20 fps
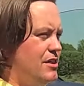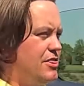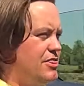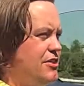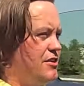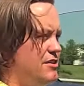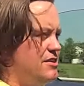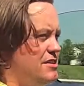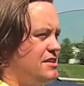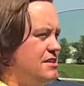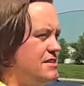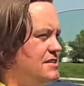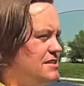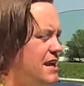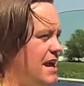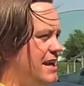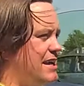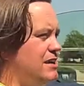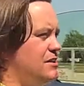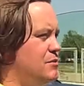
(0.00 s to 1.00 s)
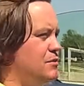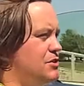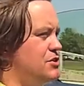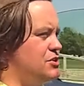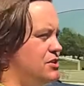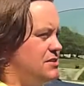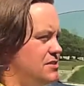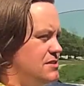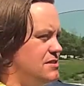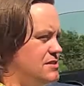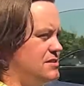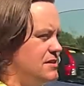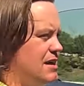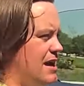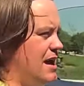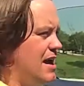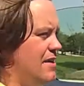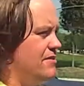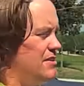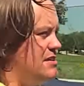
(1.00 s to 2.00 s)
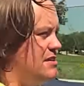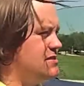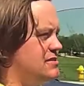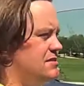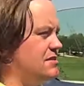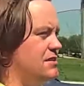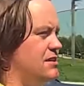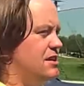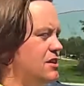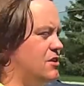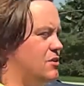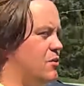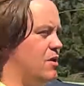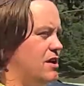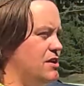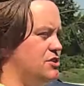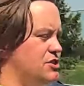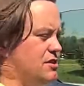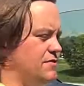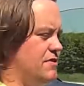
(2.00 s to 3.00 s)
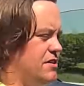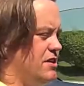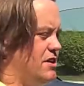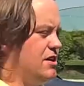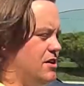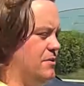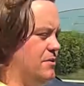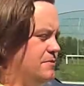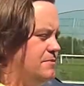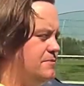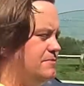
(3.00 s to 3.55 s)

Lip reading: third to second, which is obviously quite a shift. Here you go.